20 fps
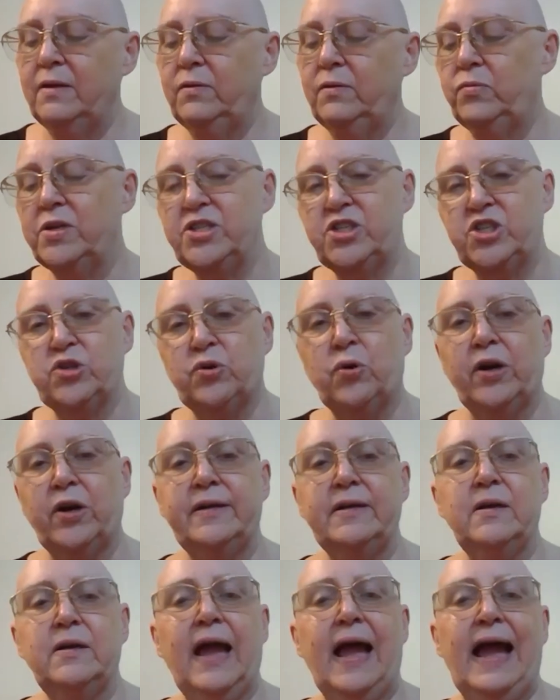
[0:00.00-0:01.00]

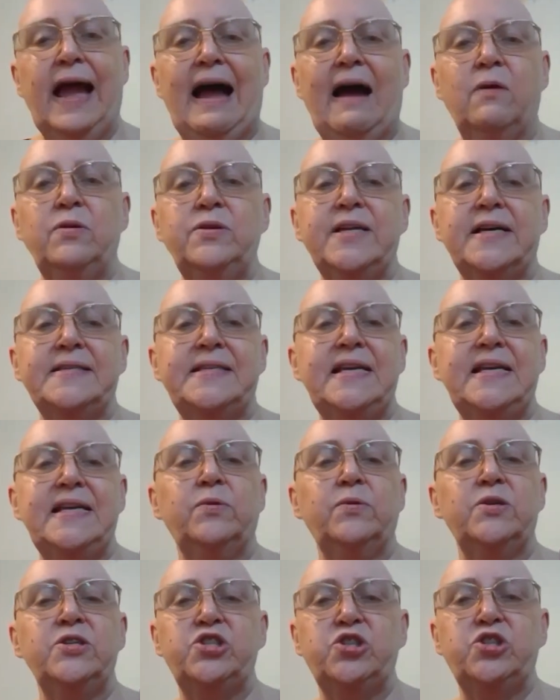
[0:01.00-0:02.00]
resort. How does he
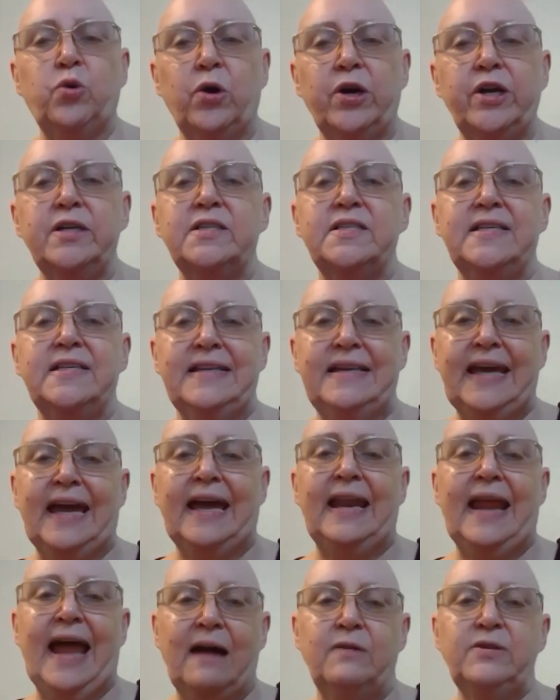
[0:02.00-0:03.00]
resort to
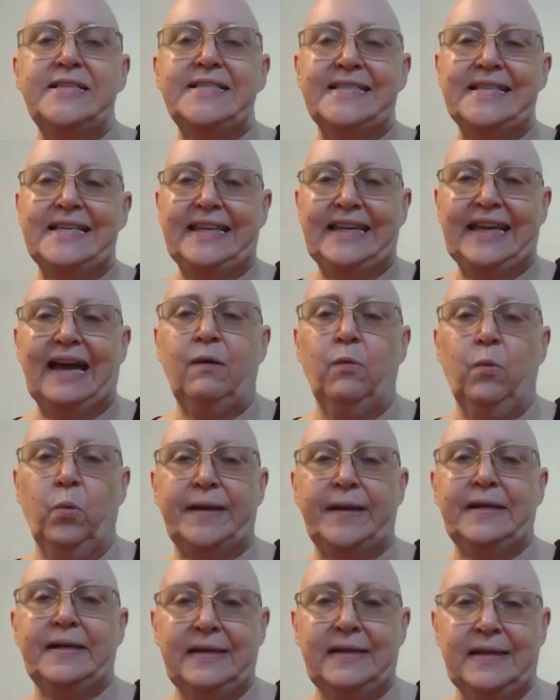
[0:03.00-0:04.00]
get, how does he get
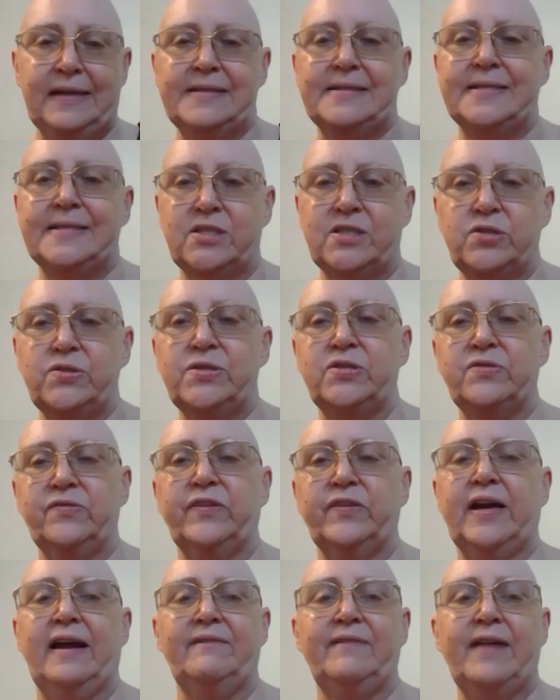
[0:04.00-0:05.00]
what he needs to
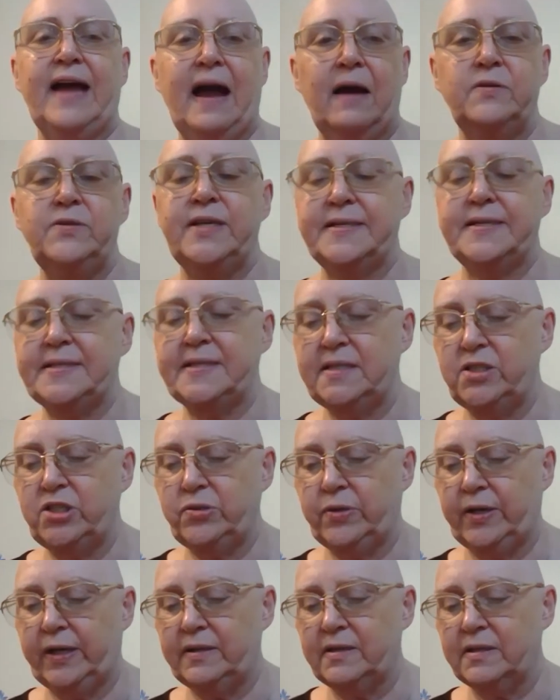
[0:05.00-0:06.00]
survive? How does he
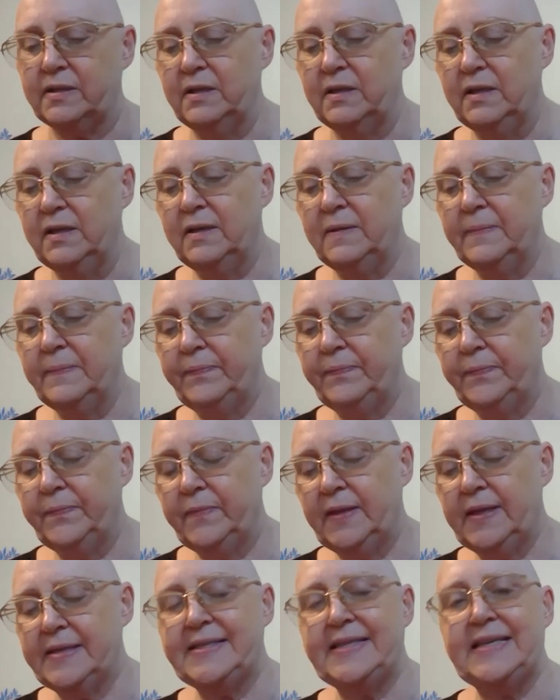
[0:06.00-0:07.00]
do it?
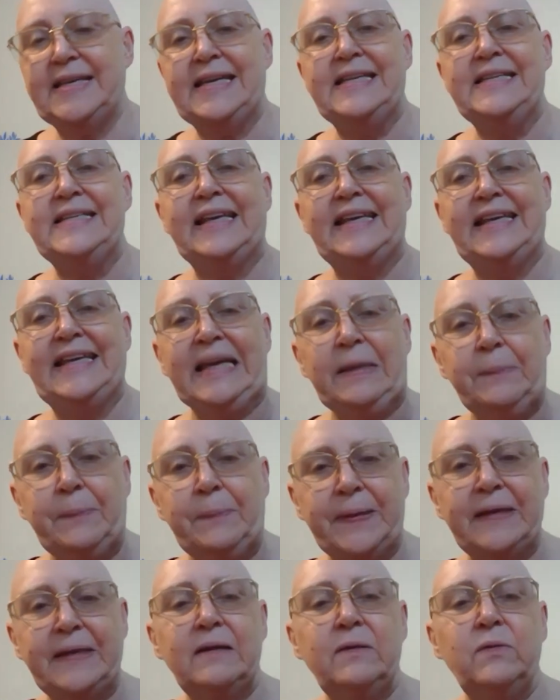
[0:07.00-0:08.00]
Is he in
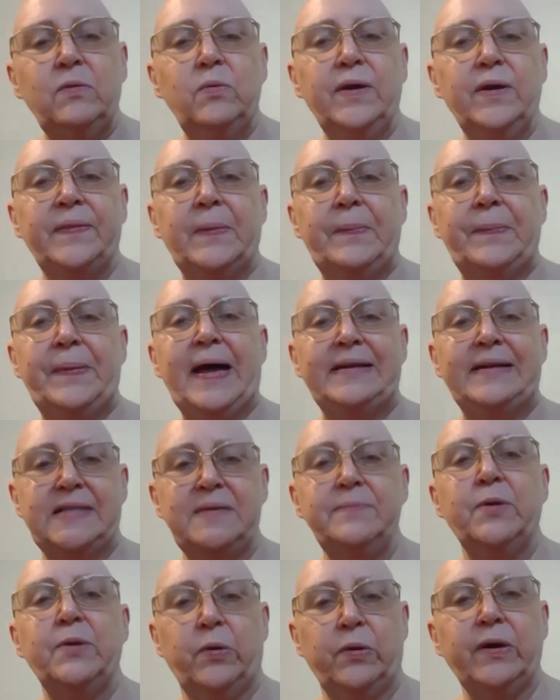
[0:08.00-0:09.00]
keeping with the
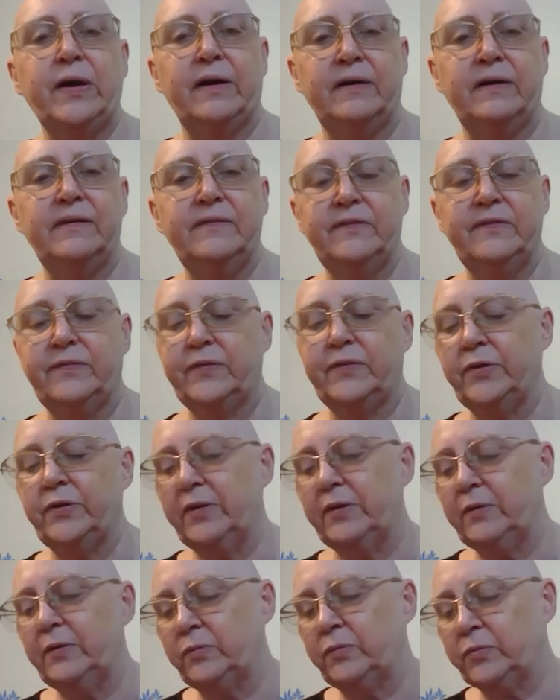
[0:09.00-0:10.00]
patimokkha, for
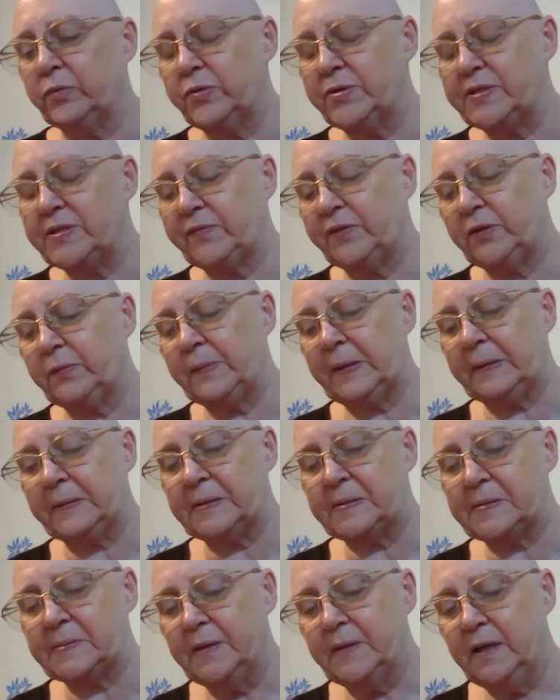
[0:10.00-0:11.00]
the rules for the
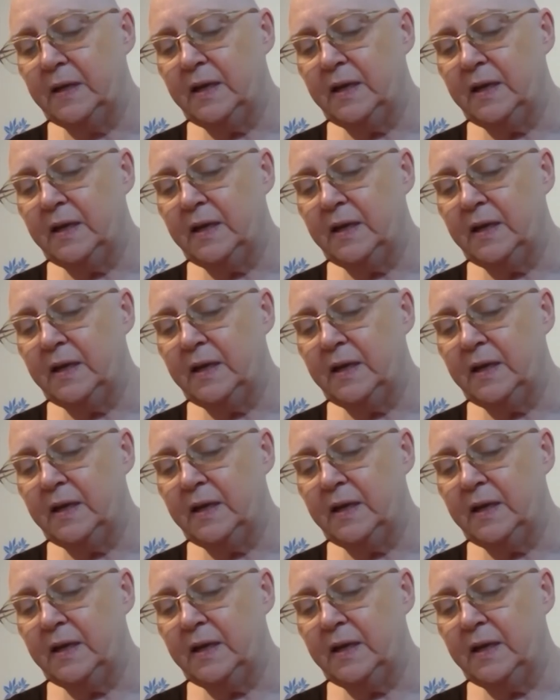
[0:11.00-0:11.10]
monks?